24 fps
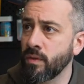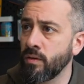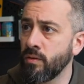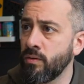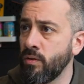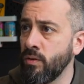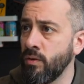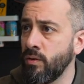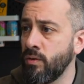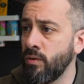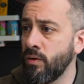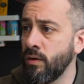
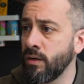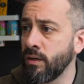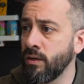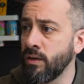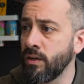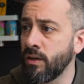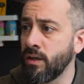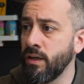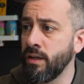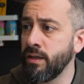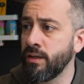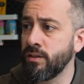So I'm going to
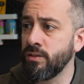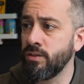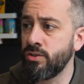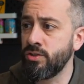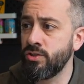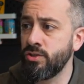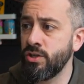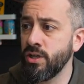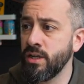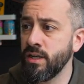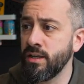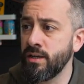click
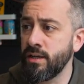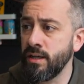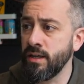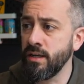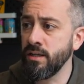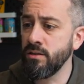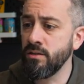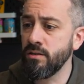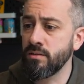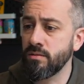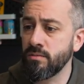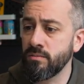
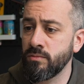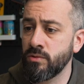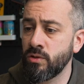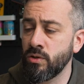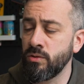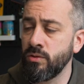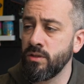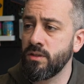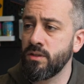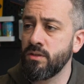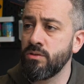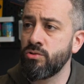generate. So
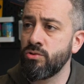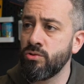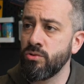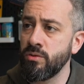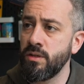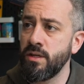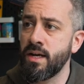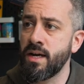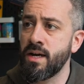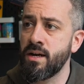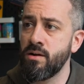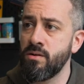this should
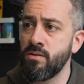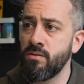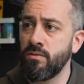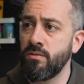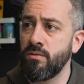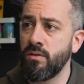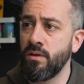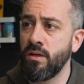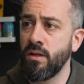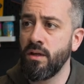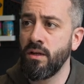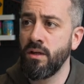now
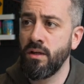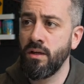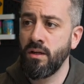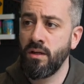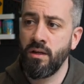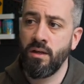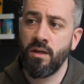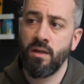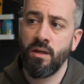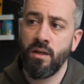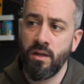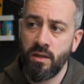
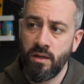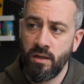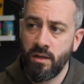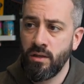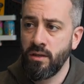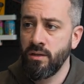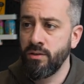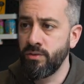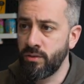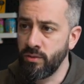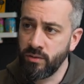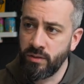
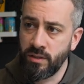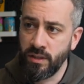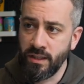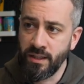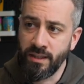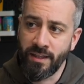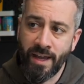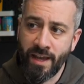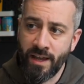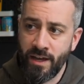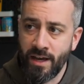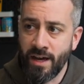do
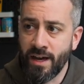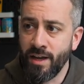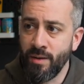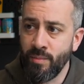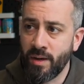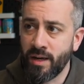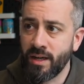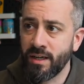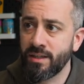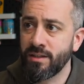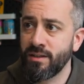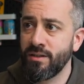the A I
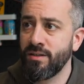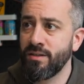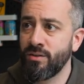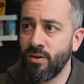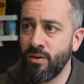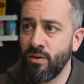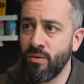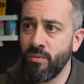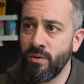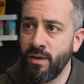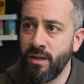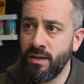part.
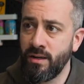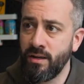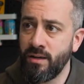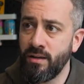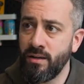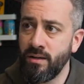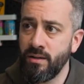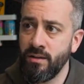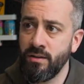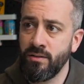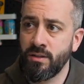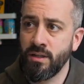So where
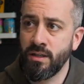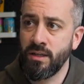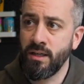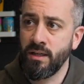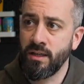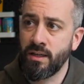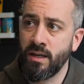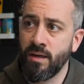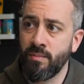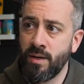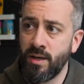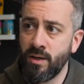it's going to
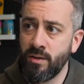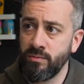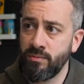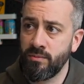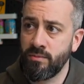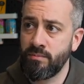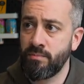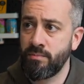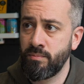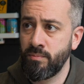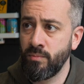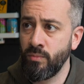come out
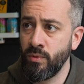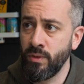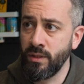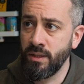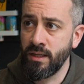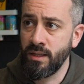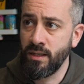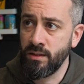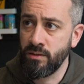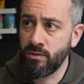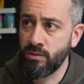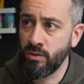with
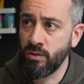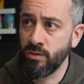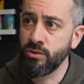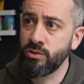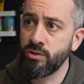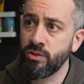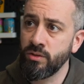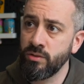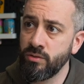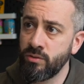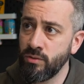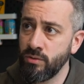a
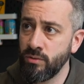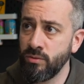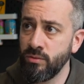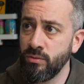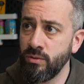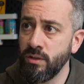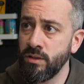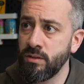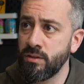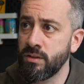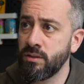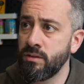solution to
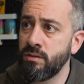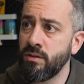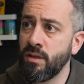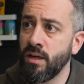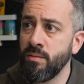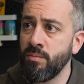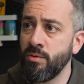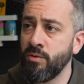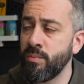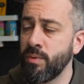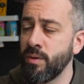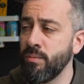this
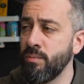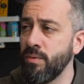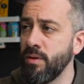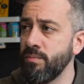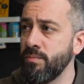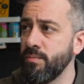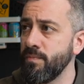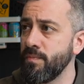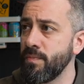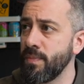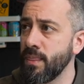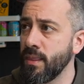type of problem.
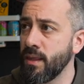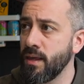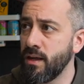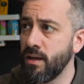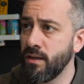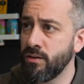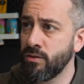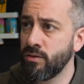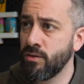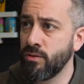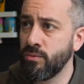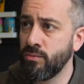
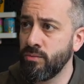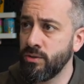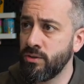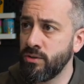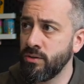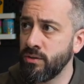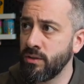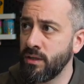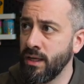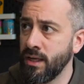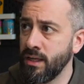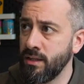So we
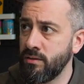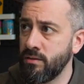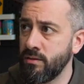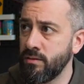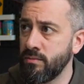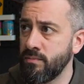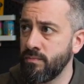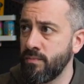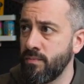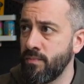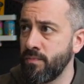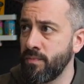should get
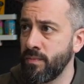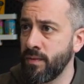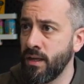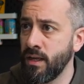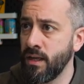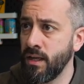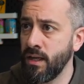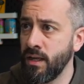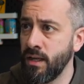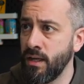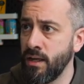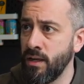
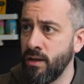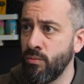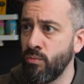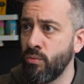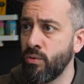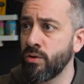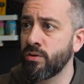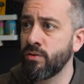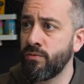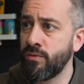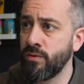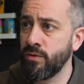a
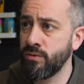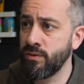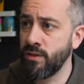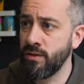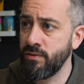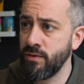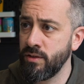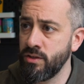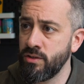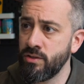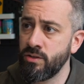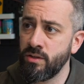workflow
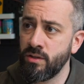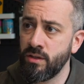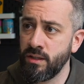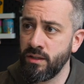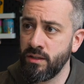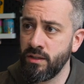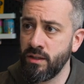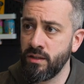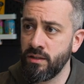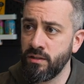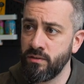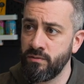definition at
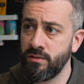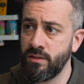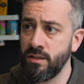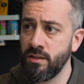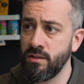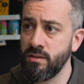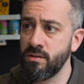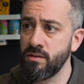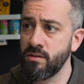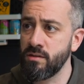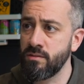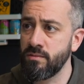the end of
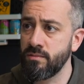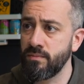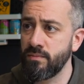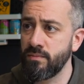this.